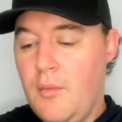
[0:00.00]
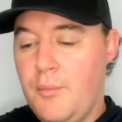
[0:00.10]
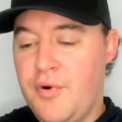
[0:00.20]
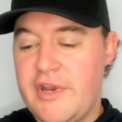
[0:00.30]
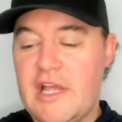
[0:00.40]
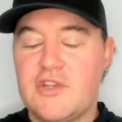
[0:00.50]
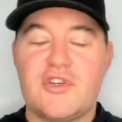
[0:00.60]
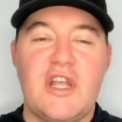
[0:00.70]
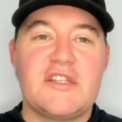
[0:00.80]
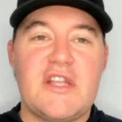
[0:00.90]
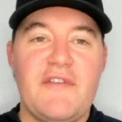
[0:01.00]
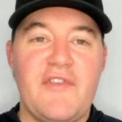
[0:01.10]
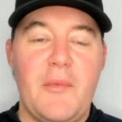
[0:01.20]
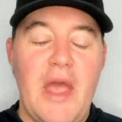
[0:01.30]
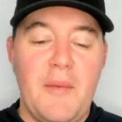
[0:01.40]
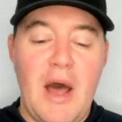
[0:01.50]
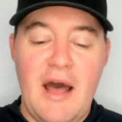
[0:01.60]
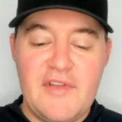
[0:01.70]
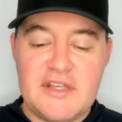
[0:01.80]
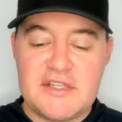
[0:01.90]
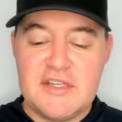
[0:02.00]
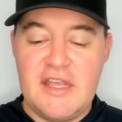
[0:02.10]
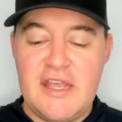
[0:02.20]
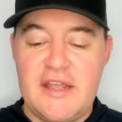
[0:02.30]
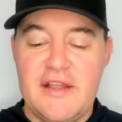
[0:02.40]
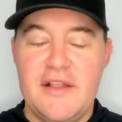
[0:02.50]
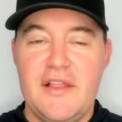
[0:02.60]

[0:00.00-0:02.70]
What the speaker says: pretty interesting stuff from him. Obviously,